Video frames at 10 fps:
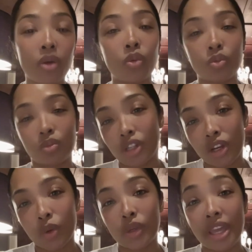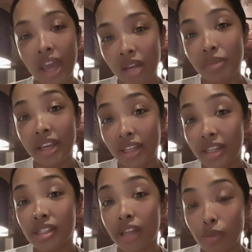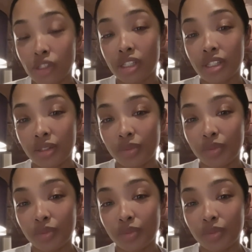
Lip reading: But, you know, we can make an exception.